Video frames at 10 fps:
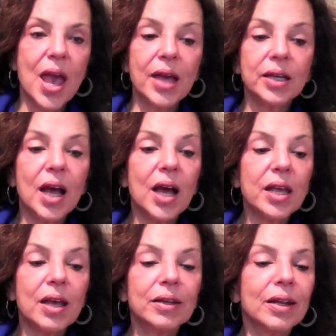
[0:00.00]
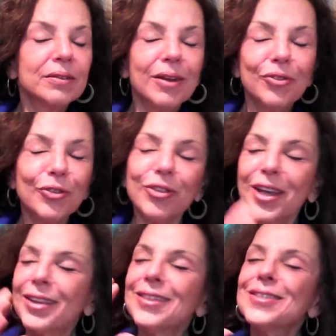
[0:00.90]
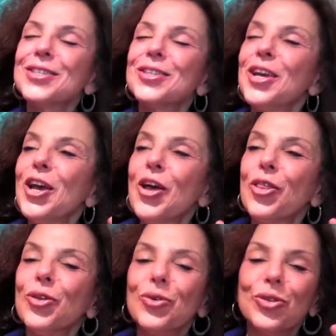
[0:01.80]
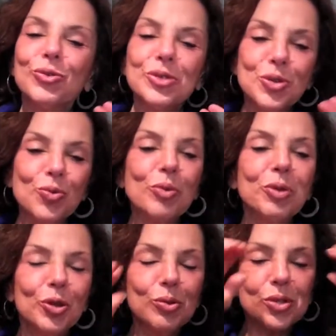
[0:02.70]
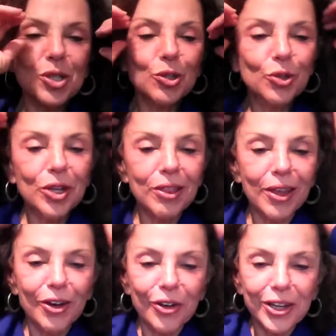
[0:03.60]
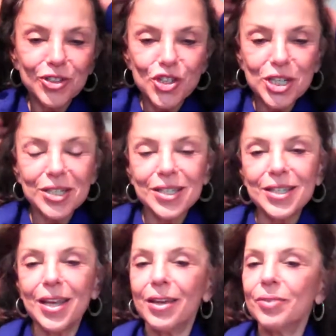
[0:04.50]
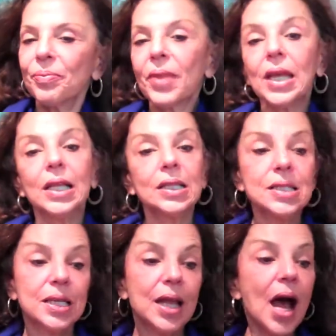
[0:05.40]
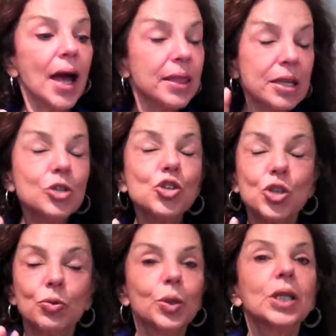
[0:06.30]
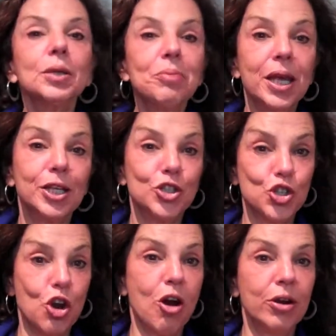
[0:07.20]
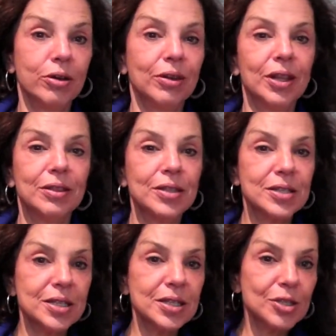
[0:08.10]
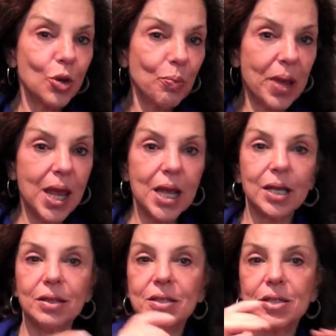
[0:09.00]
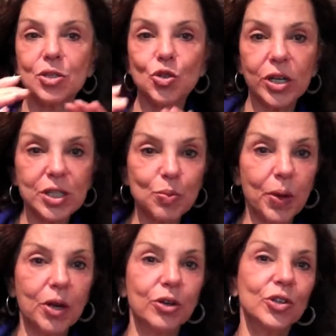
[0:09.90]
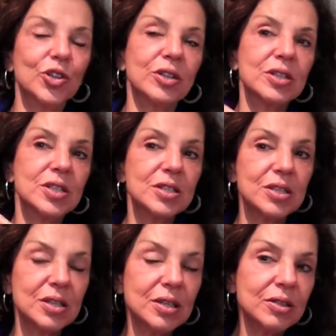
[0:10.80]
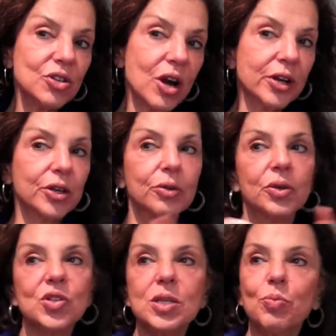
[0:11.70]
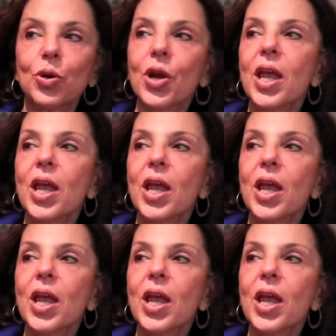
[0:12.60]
And I'll never forget this. There was a woman who was learning there, and she said, "Listen, I think you should really make a chart that this is opaque and this is transparent and this is darker and deeper."